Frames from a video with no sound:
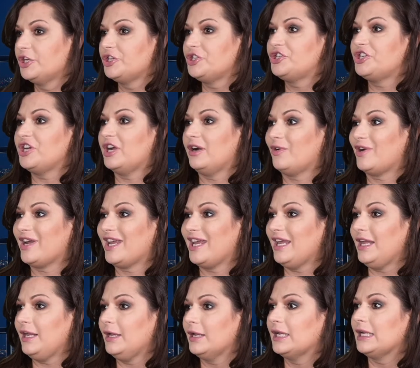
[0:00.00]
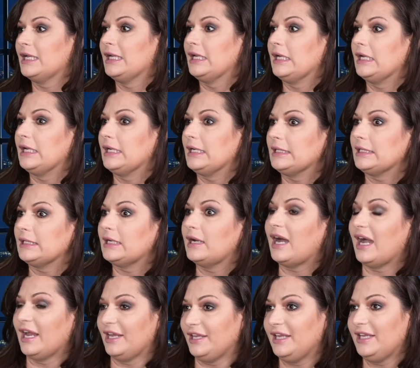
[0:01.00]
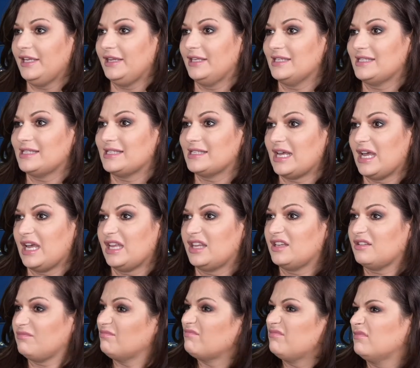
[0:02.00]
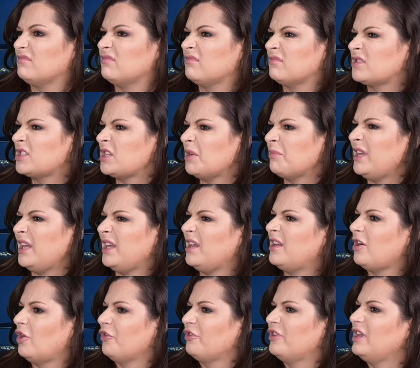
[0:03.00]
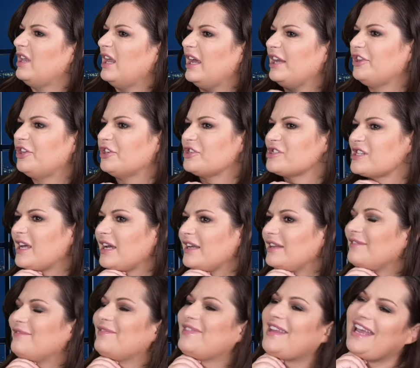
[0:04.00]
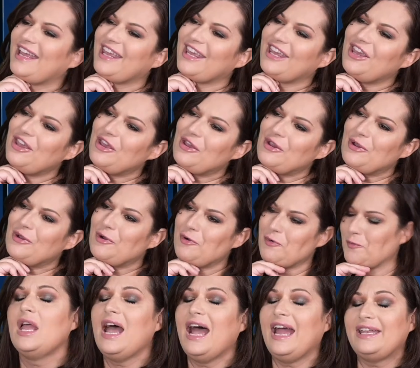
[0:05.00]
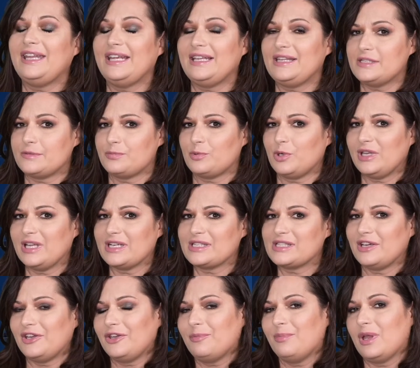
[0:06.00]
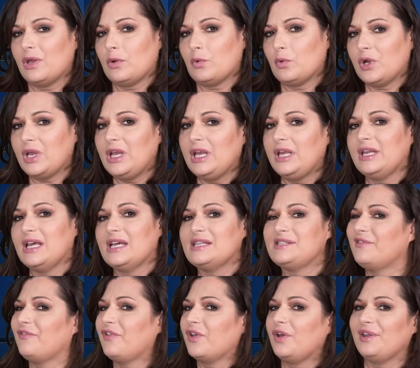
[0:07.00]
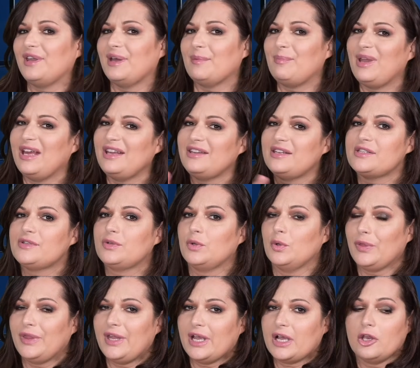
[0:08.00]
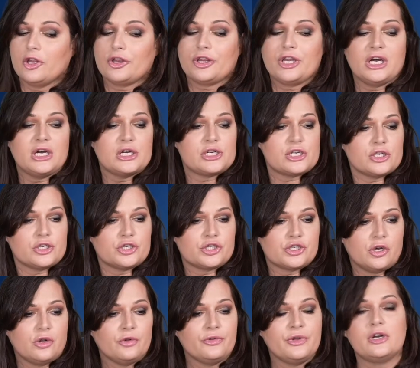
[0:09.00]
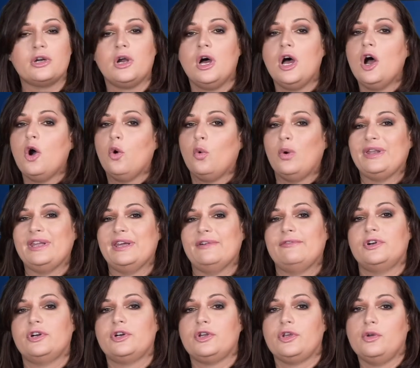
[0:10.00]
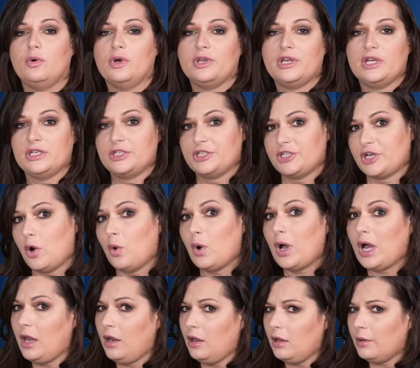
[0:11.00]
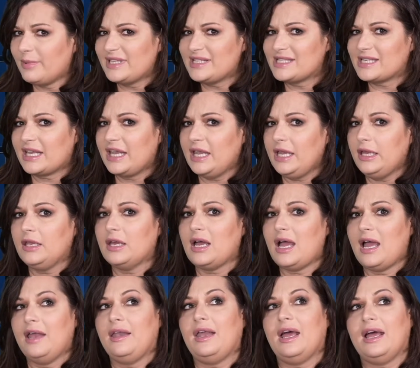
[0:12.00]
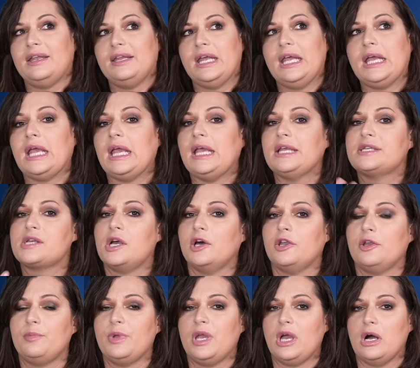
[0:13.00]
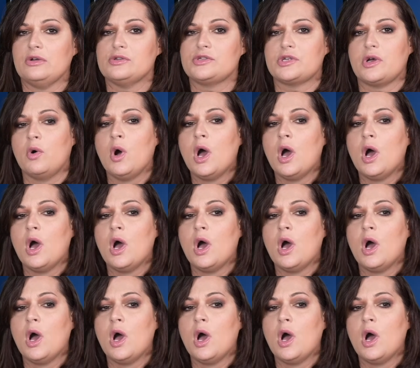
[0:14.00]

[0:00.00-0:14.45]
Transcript: Jerry, I need this set. Something on the lighter side. Thank you. I think this product is gonna be really nice if you're gonna apply this to décolletage, shoulder, whenever you wanna show a little bit skin. And I think it's gonna be also